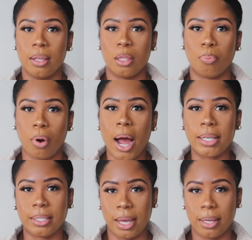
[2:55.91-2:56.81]
the
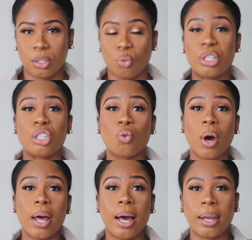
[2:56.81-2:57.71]
process, which is
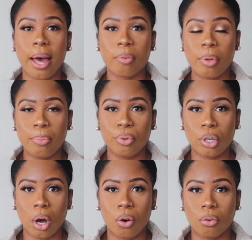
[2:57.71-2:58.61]
what a lot of people
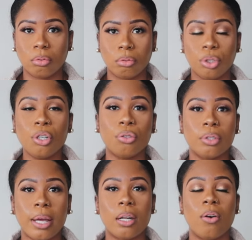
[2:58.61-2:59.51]
don't do.
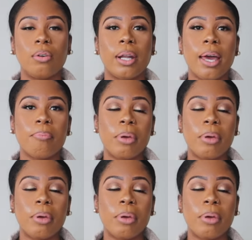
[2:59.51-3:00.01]
They don't let